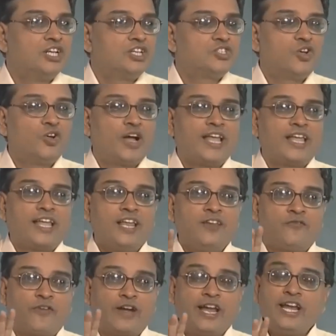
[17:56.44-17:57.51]
So, I can
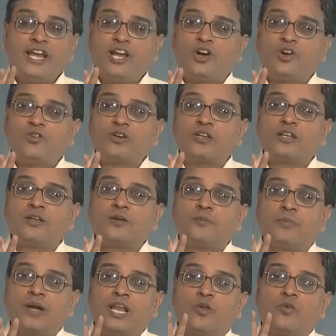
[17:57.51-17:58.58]
find out
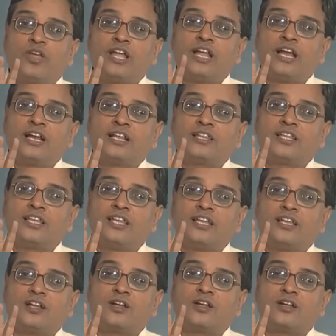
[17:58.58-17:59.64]
by looking at the
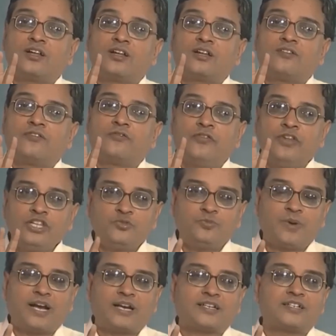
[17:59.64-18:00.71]
fringe
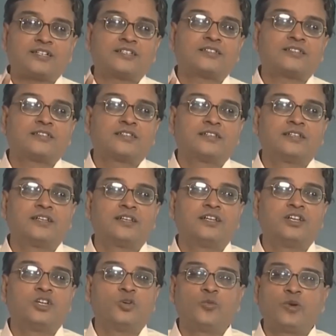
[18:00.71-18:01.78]
patterns
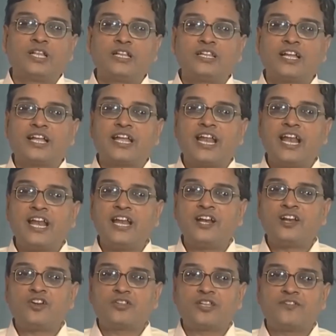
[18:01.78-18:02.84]
whether the
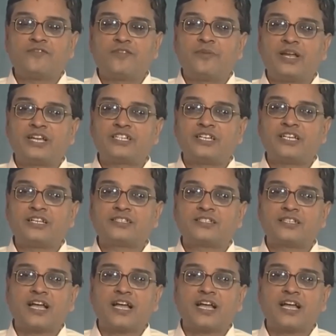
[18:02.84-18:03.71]
gradient of the information is